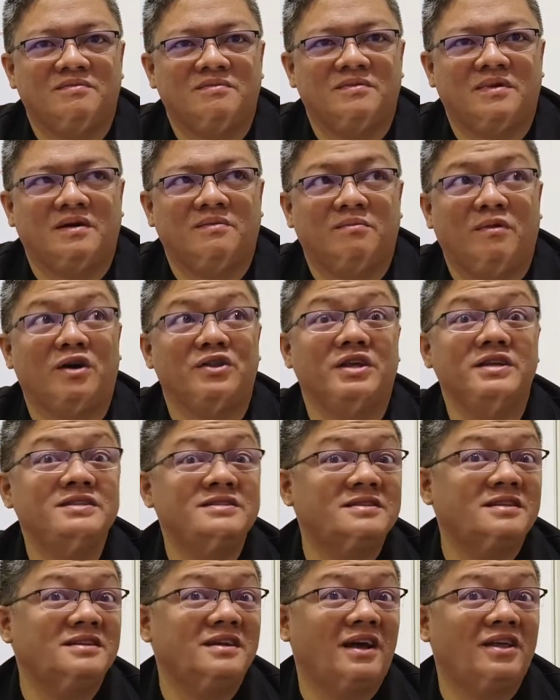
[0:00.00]

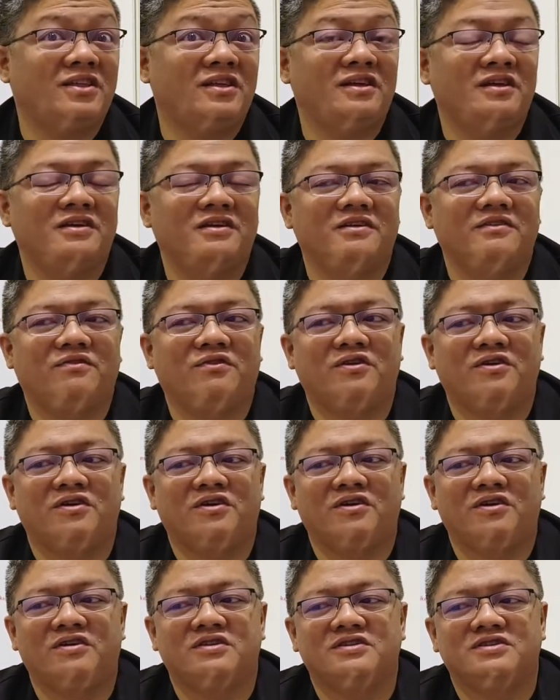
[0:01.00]
modest, I think,
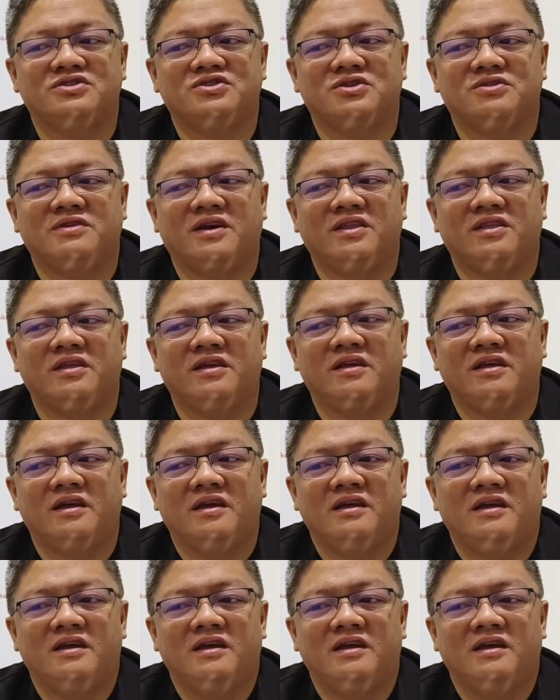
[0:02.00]
for the show. I think